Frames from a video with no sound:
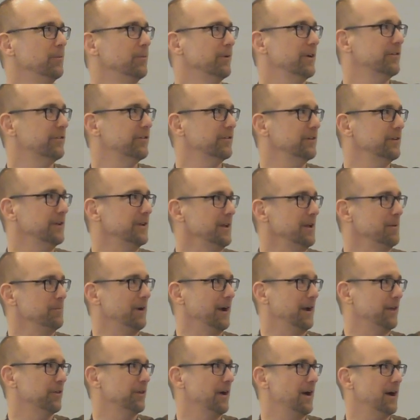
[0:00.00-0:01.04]
originally
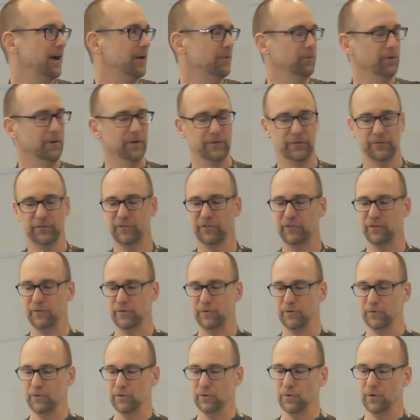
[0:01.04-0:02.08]
my thought was
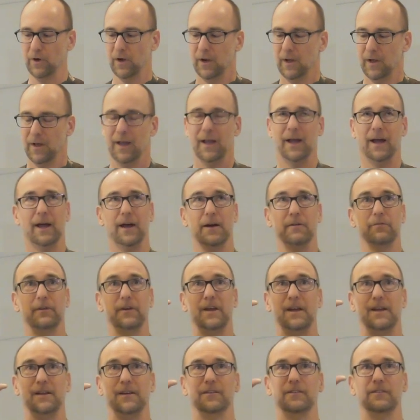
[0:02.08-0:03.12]
to have
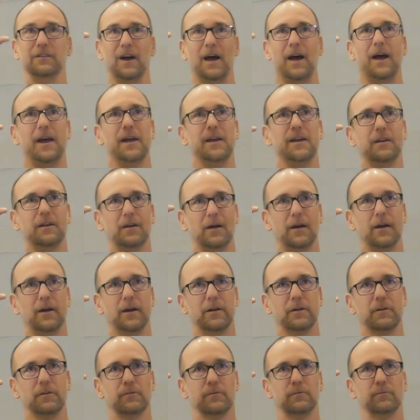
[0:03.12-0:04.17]
a die
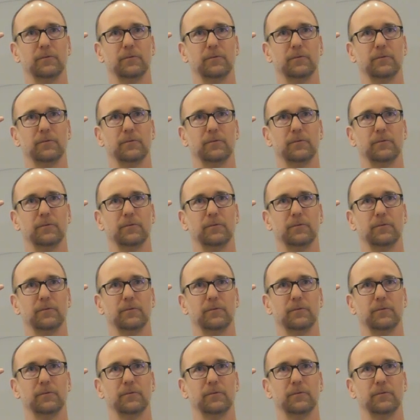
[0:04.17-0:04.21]
cut